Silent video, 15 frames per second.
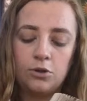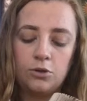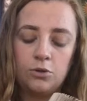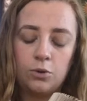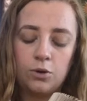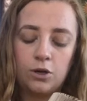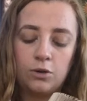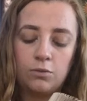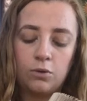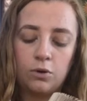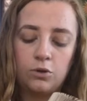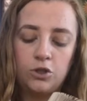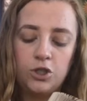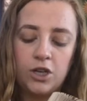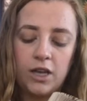door rolled
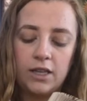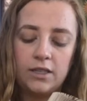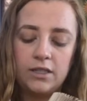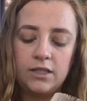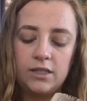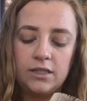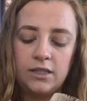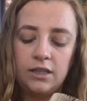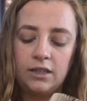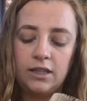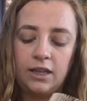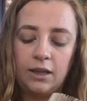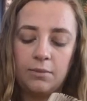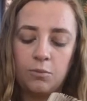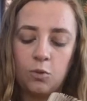shut, sealing
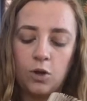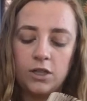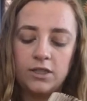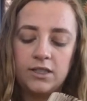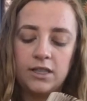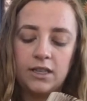him once